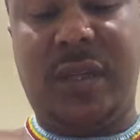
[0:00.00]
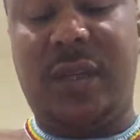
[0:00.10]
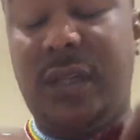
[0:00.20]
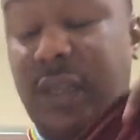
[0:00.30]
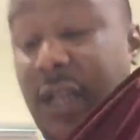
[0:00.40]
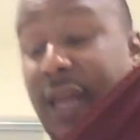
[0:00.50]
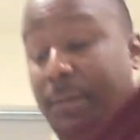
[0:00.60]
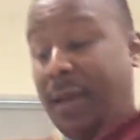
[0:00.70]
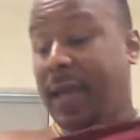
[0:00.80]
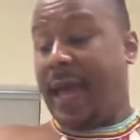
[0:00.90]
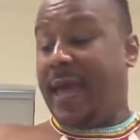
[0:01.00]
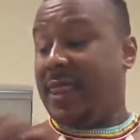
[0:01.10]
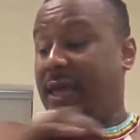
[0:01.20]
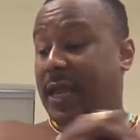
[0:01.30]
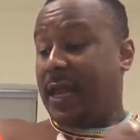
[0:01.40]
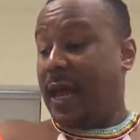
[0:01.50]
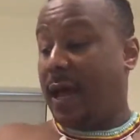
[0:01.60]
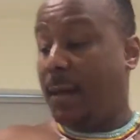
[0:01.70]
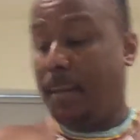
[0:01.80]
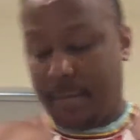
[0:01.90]
traditional hem. And then
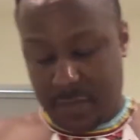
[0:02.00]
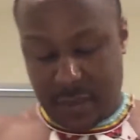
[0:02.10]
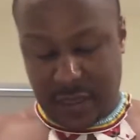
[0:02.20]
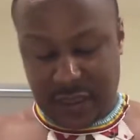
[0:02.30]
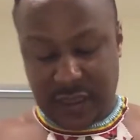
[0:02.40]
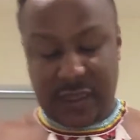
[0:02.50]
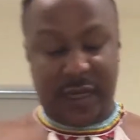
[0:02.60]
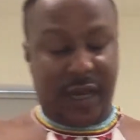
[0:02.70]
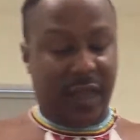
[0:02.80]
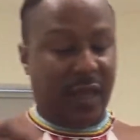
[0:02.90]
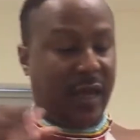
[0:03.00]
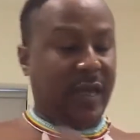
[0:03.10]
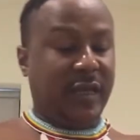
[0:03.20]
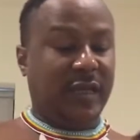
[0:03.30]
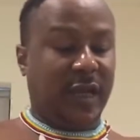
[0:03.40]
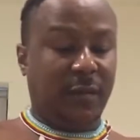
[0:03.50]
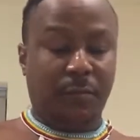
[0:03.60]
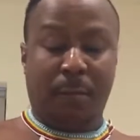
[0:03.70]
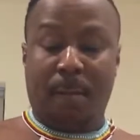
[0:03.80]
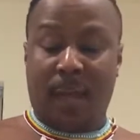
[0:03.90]
just another intel,
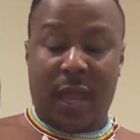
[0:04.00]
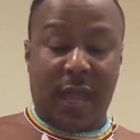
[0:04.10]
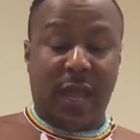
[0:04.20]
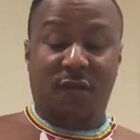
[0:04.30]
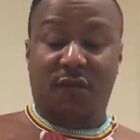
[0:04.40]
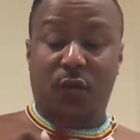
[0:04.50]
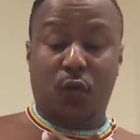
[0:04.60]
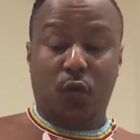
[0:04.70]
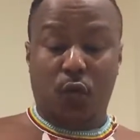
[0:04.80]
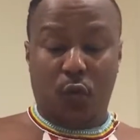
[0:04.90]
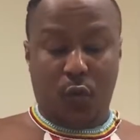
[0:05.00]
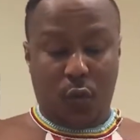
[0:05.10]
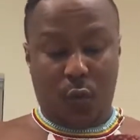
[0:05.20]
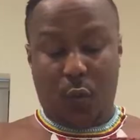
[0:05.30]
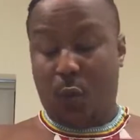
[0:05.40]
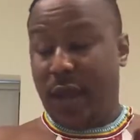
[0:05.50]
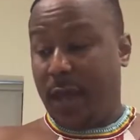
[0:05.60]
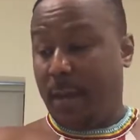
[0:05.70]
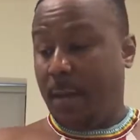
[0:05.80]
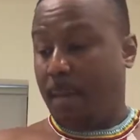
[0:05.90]
if you
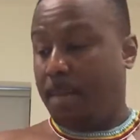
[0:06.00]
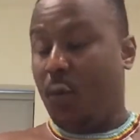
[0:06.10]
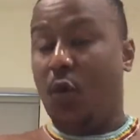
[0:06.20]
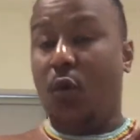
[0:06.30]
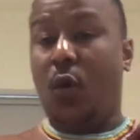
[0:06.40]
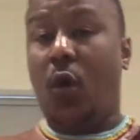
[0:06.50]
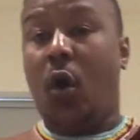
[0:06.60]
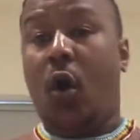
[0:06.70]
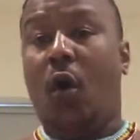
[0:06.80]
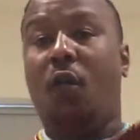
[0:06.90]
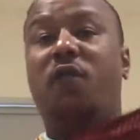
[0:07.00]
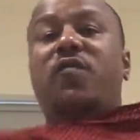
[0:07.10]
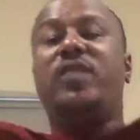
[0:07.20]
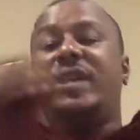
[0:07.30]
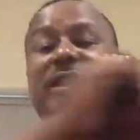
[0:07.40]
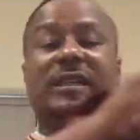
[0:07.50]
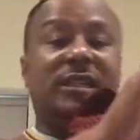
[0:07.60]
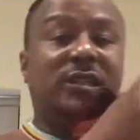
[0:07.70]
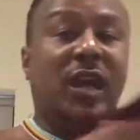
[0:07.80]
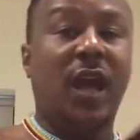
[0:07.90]
wear more of
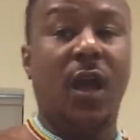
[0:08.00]
these,